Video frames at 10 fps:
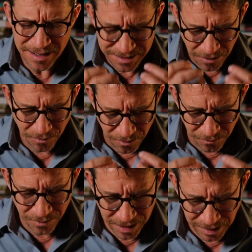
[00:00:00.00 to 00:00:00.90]
So we're
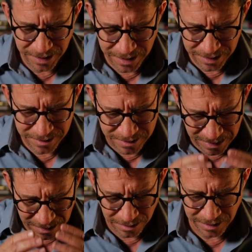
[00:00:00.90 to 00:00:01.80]
really
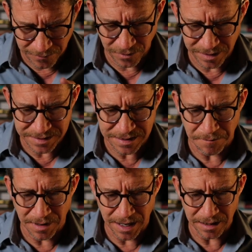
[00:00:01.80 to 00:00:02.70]
dealing with
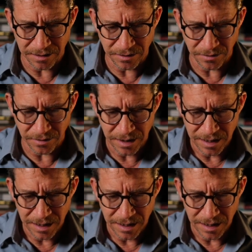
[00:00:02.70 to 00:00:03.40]
somebody who